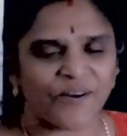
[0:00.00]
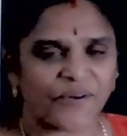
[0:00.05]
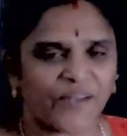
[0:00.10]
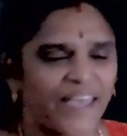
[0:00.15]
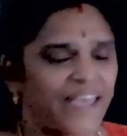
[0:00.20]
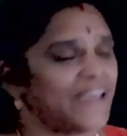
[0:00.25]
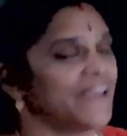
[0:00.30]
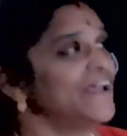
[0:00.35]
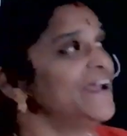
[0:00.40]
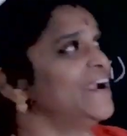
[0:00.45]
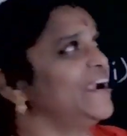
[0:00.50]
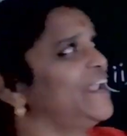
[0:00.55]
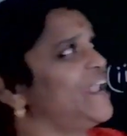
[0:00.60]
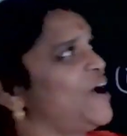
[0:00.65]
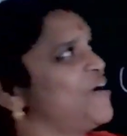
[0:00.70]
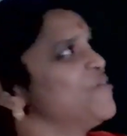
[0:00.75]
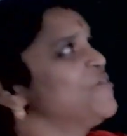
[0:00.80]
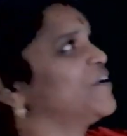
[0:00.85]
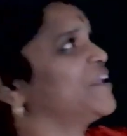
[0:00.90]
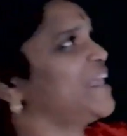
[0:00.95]
Okay,
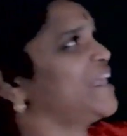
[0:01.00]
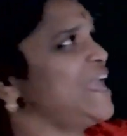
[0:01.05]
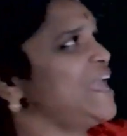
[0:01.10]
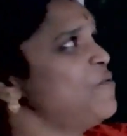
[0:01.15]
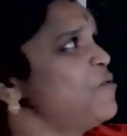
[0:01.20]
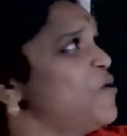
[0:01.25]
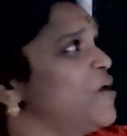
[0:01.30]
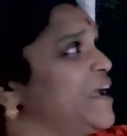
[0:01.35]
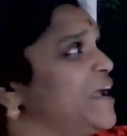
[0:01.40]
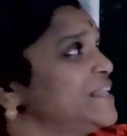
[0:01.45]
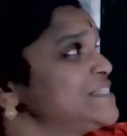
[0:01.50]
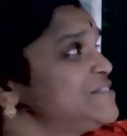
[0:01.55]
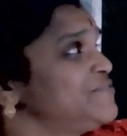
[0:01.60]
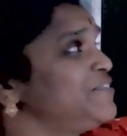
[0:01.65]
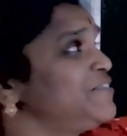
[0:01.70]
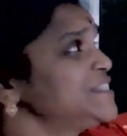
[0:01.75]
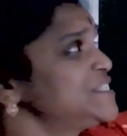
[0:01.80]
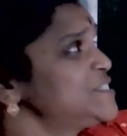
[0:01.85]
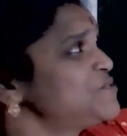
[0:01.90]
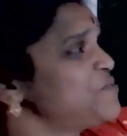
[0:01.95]
now KOH,
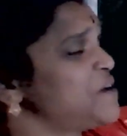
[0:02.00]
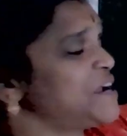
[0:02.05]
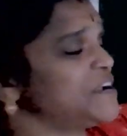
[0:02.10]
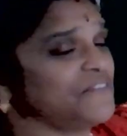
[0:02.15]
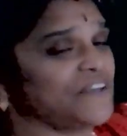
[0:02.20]
first one